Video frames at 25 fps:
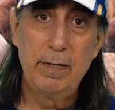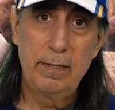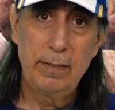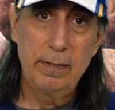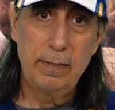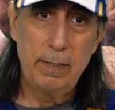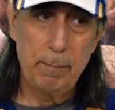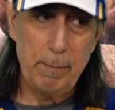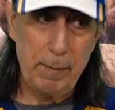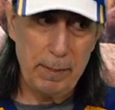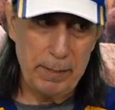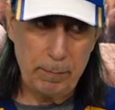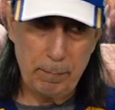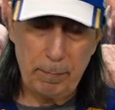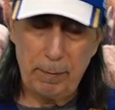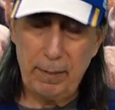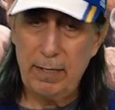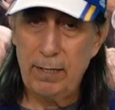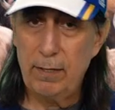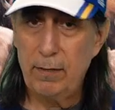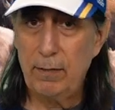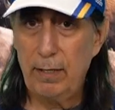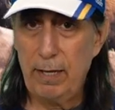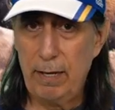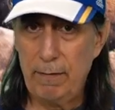the best
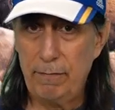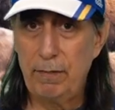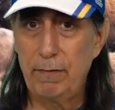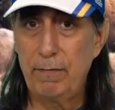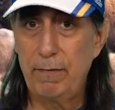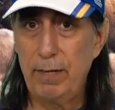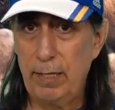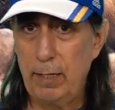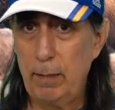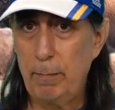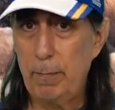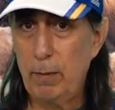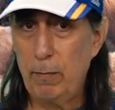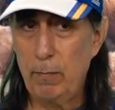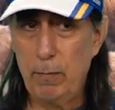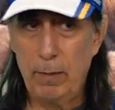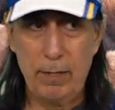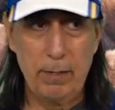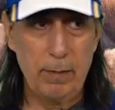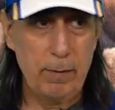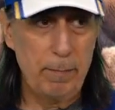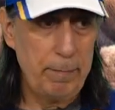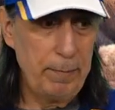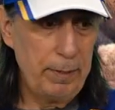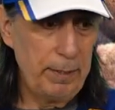player left available,
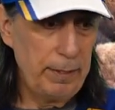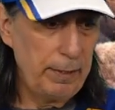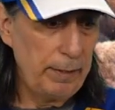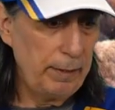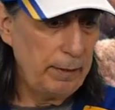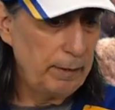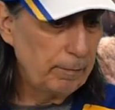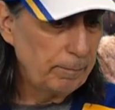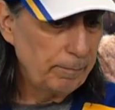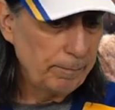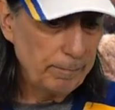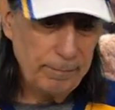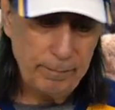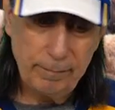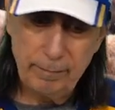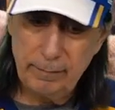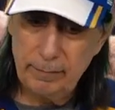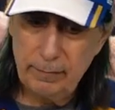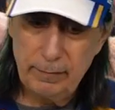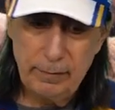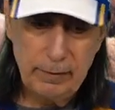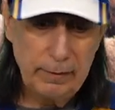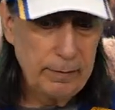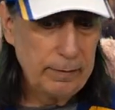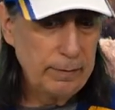whether it be
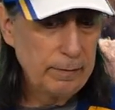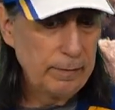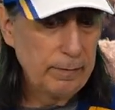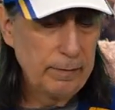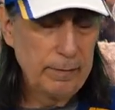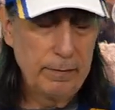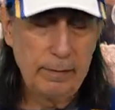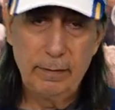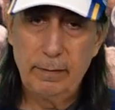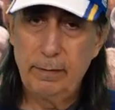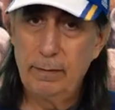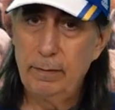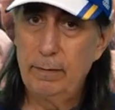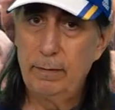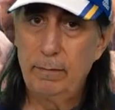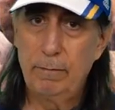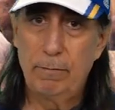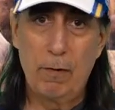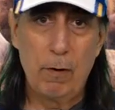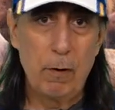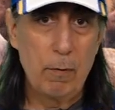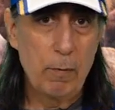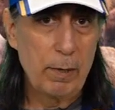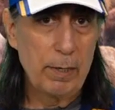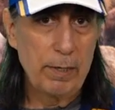
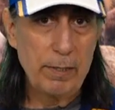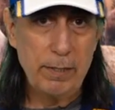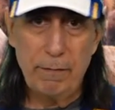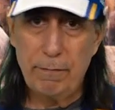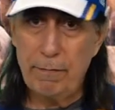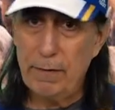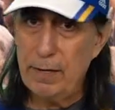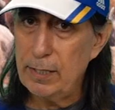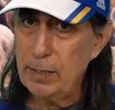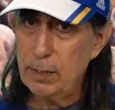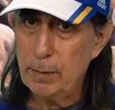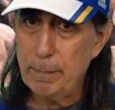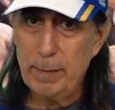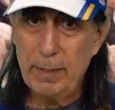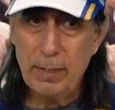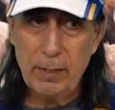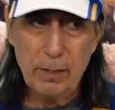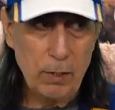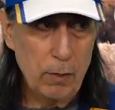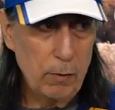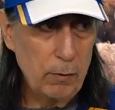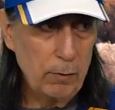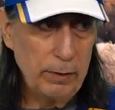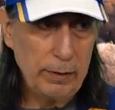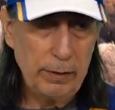forward, defenseman,
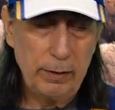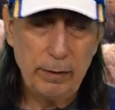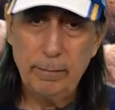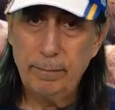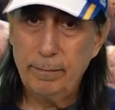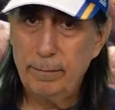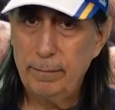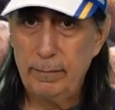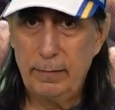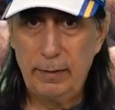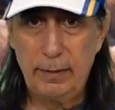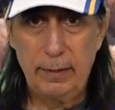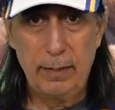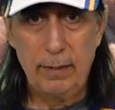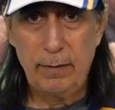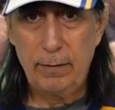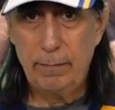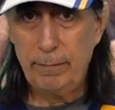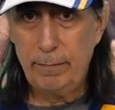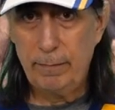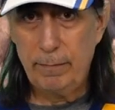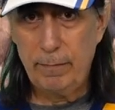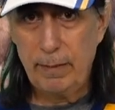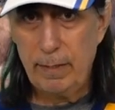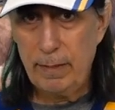goalie. You
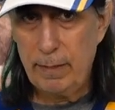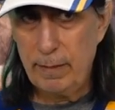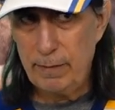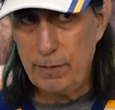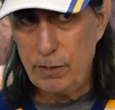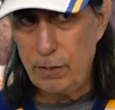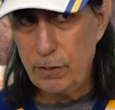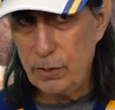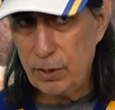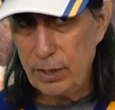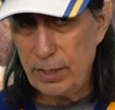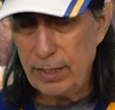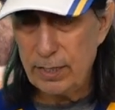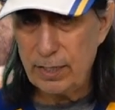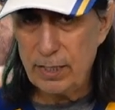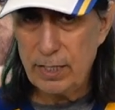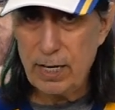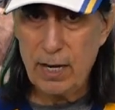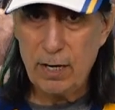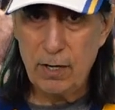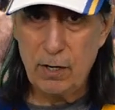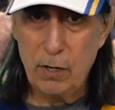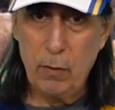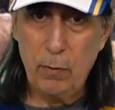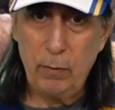know, usually it's
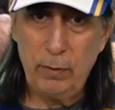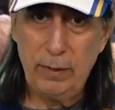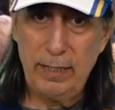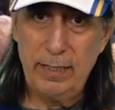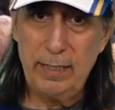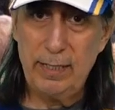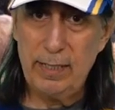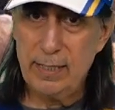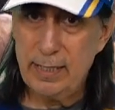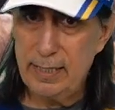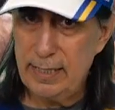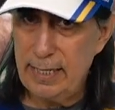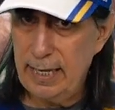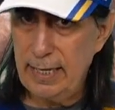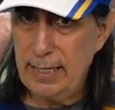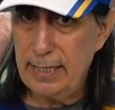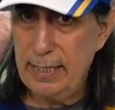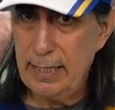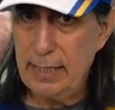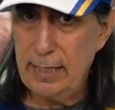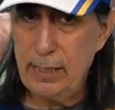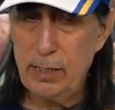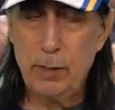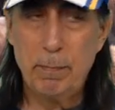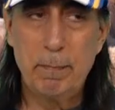not goalie in this day and
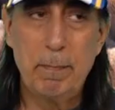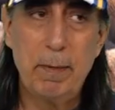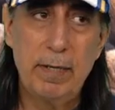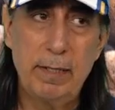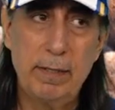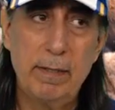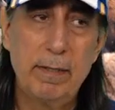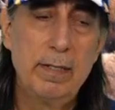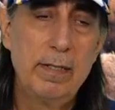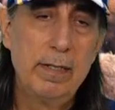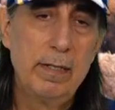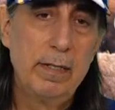age, but